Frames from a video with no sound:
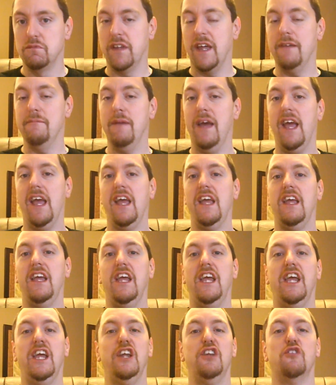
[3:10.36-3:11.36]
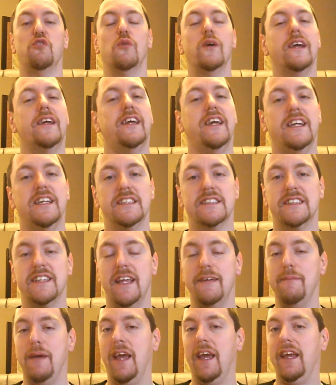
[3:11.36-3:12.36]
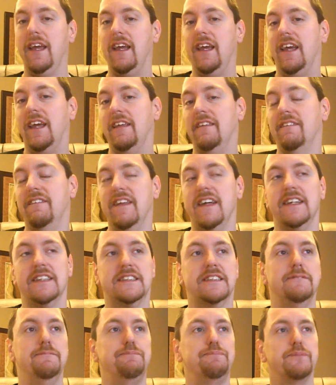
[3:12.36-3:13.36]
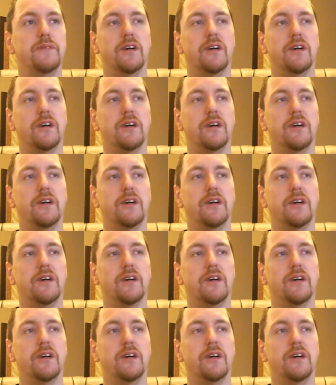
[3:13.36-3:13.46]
They may eat Twinkies. They may eat this.